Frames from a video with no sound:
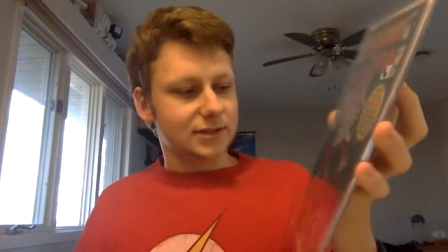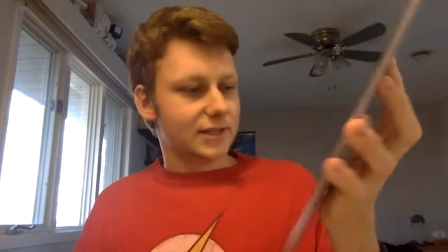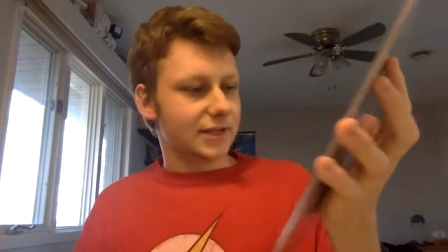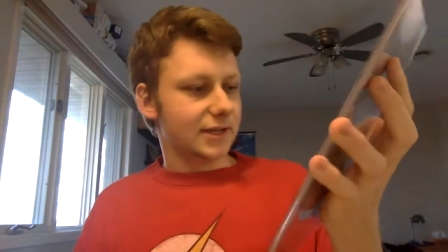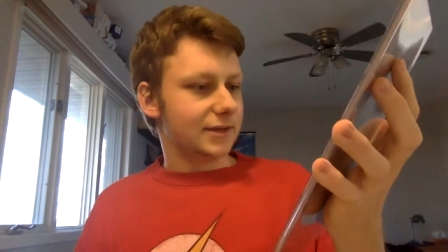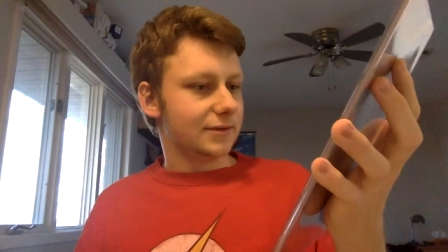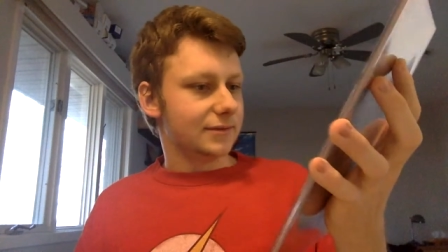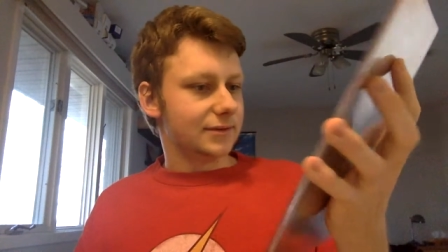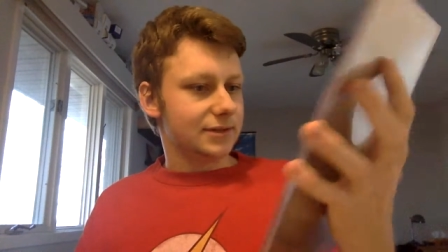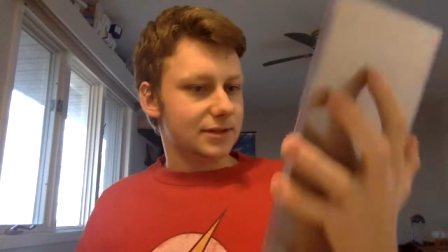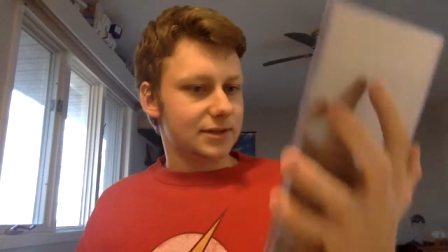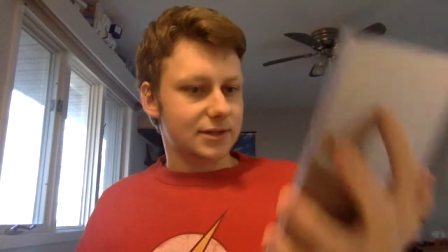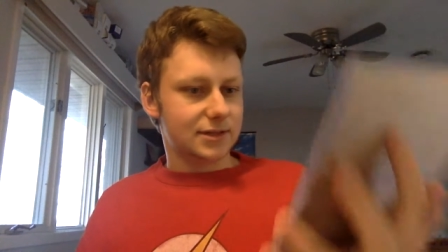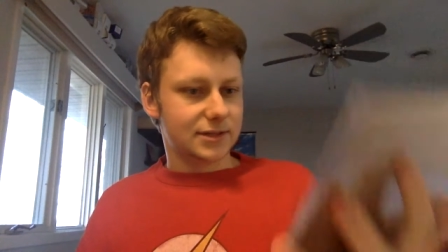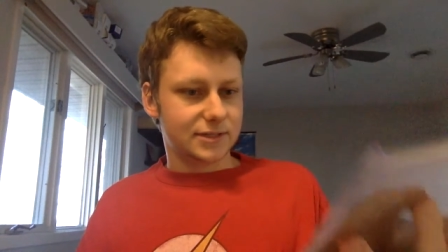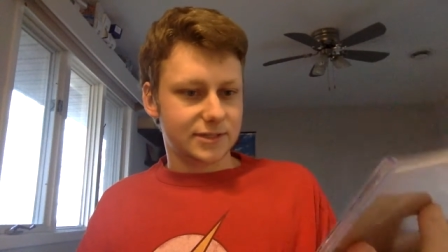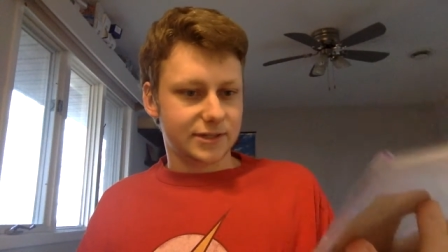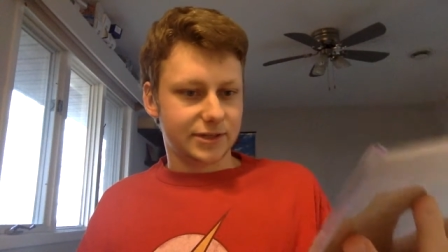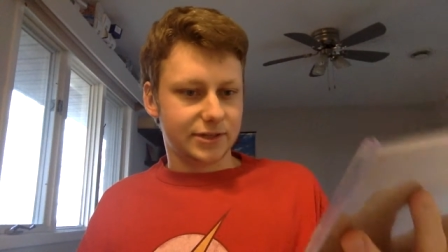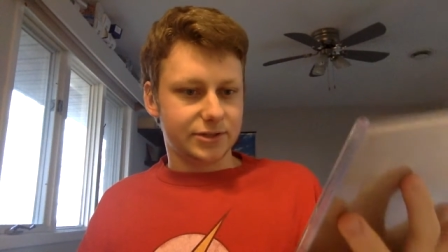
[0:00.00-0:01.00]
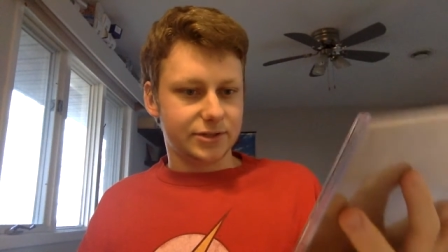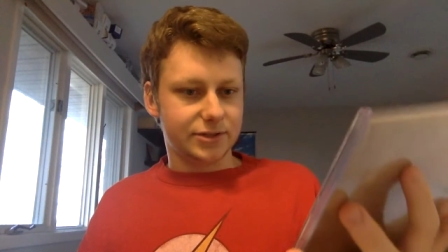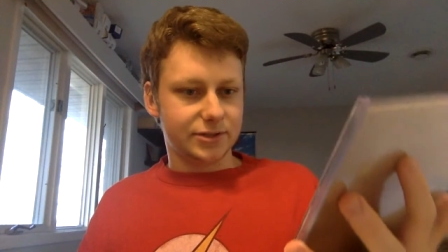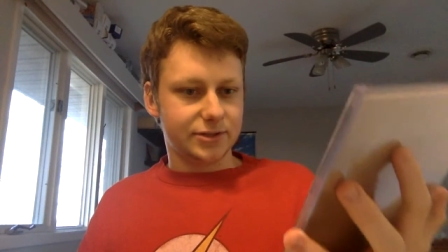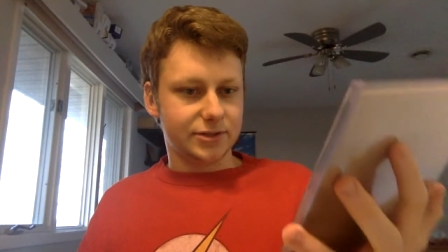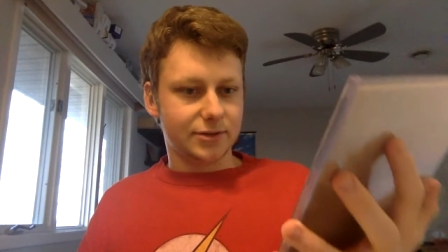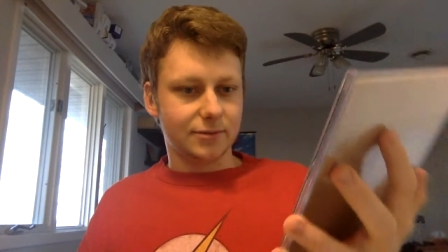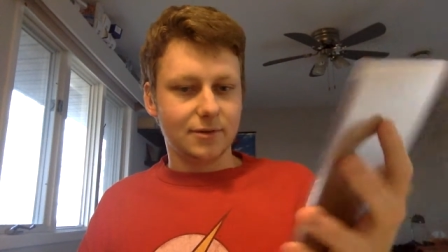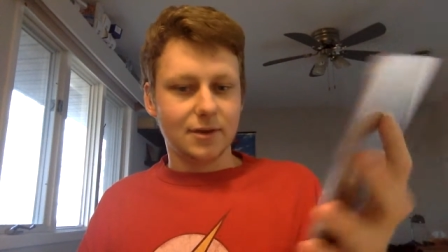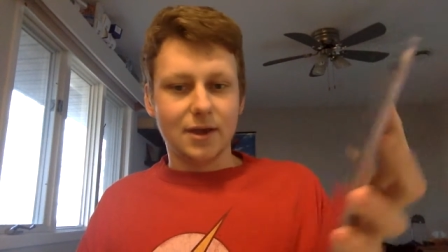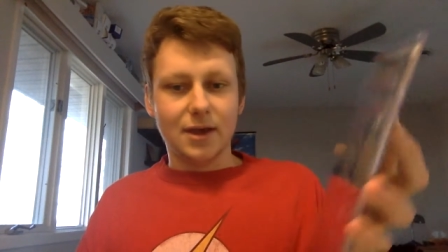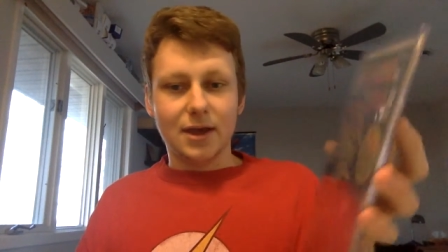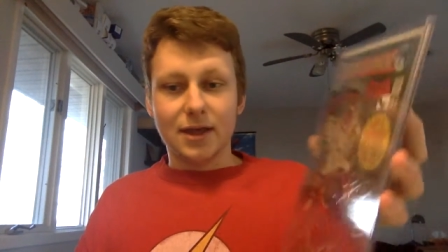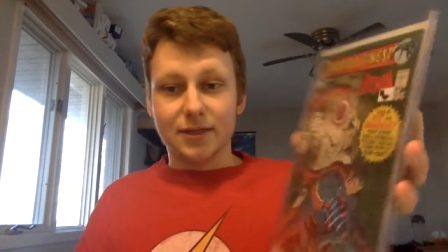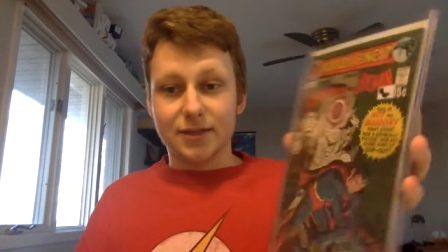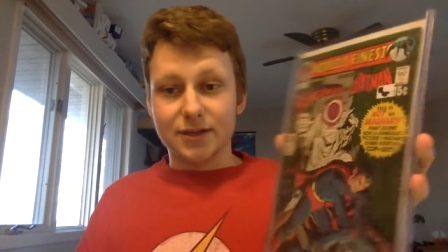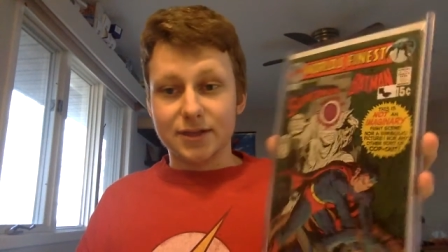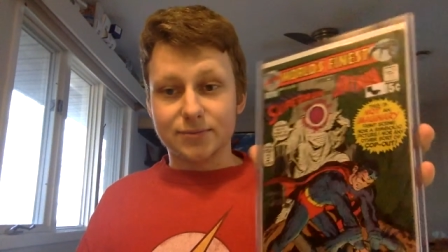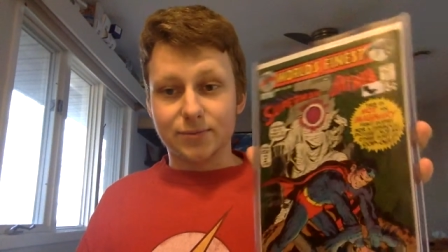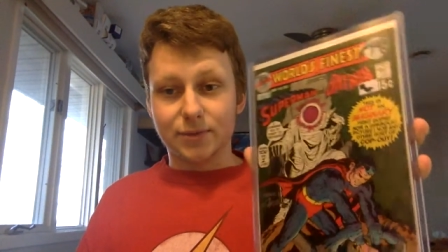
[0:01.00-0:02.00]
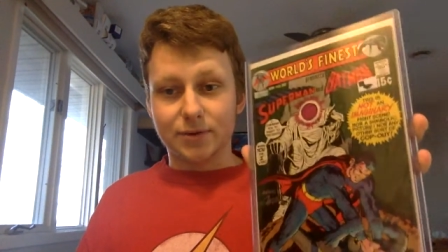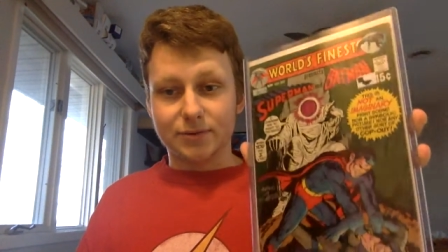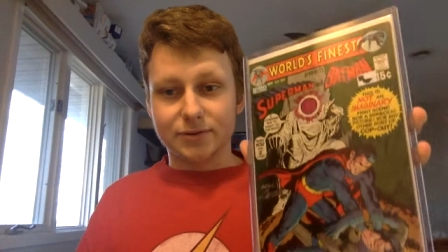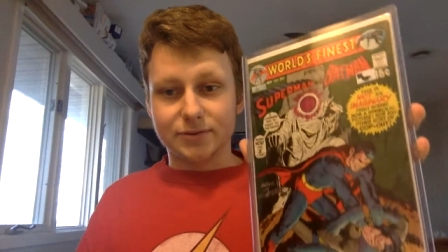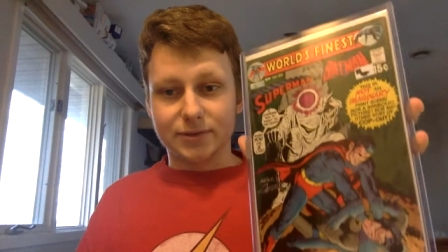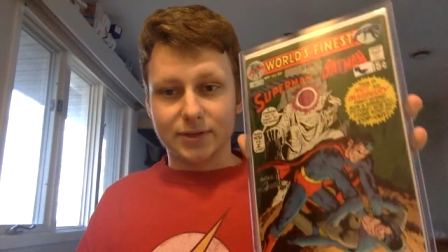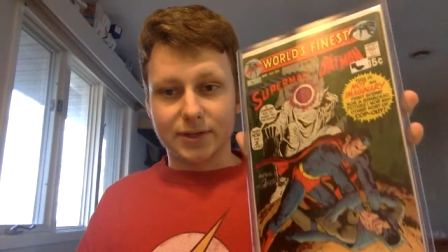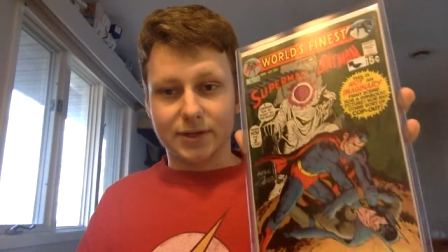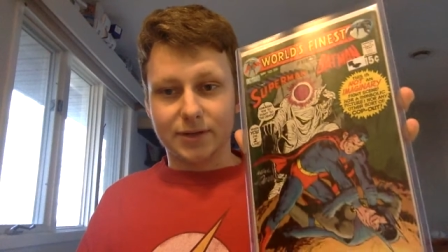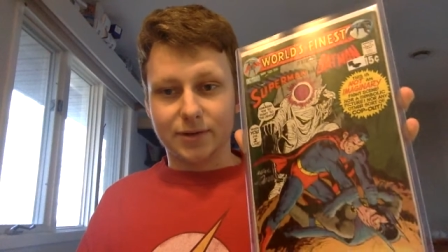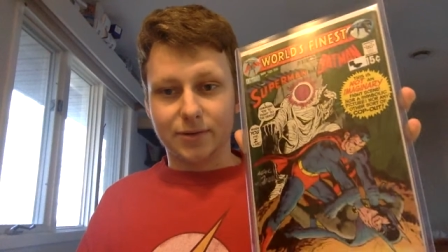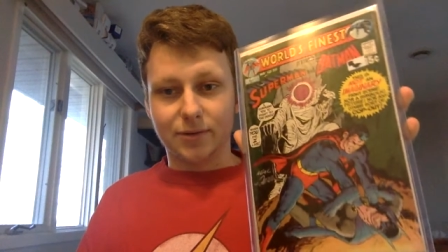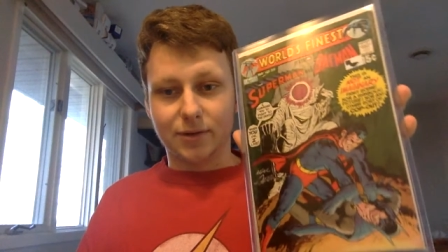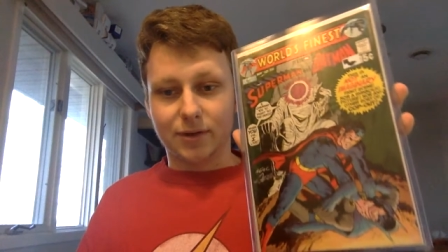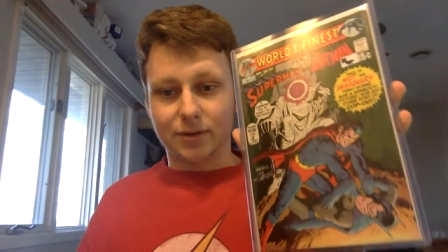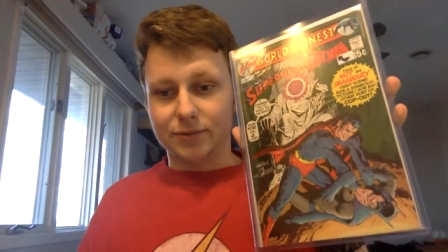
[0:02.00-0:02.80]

I think it was his signature. So this one was really cool.